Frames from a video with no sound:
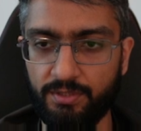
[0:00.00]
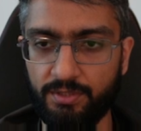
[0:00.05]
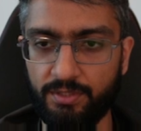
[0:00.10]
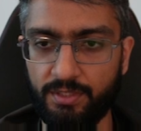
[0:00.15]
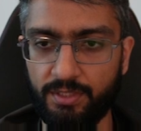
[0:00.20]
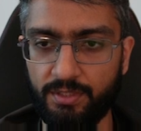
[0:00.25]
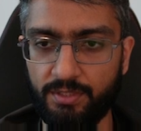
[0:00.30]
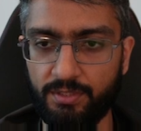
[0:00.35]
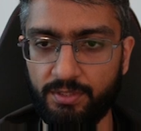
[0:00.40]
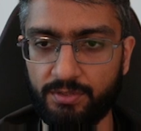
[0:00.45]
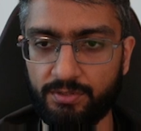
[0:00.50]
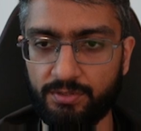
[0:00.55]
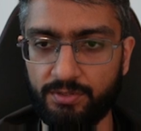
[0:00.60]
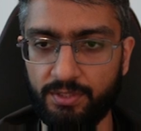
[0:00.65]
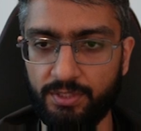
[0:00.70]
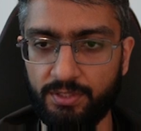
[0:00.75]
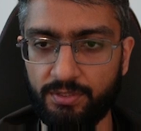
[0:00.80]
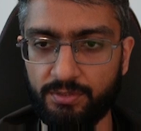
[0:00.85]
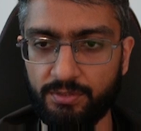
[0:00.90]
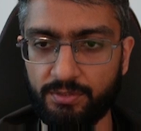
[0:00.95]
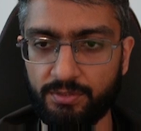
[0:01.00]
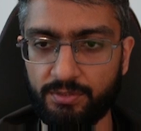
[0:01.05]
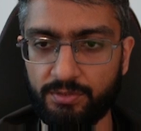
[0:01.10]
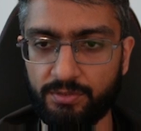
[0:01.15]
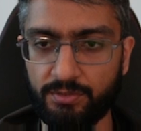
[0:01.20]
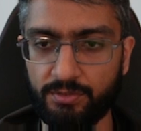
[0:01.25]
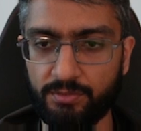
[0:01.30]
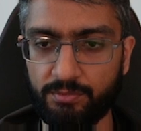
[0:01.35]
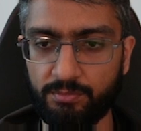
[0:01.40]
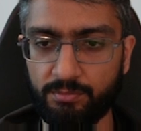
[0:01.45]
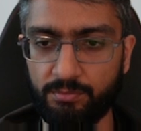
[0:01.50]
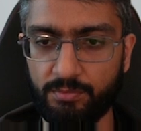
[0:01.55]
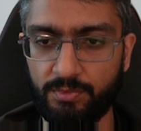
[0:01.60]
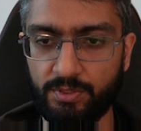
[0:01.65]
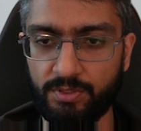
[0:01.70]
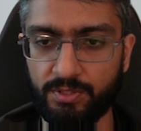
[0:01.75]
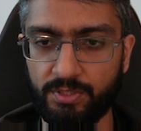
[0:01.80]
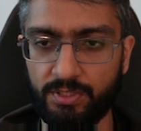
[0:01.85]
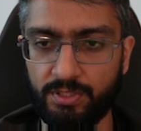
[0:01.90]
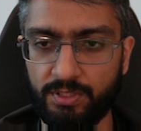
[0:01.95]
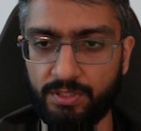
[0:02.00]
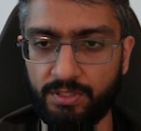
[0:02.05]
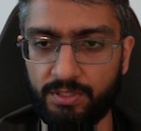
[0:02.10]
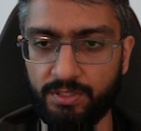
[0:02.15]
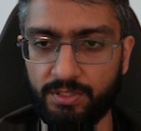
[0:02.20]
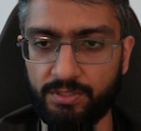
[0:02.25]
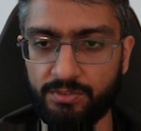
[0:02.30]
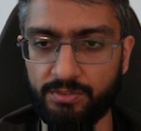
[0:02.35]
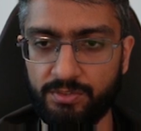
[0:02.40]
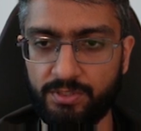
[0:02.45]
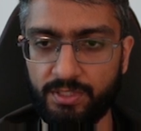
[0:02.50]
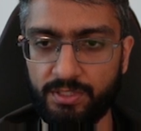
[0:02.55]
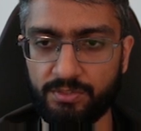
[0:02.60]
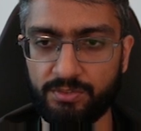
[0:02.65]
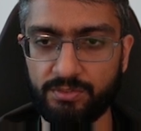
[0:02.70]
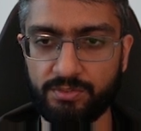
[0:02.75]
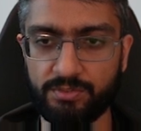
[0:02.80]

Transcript: getting status, marking it as yes.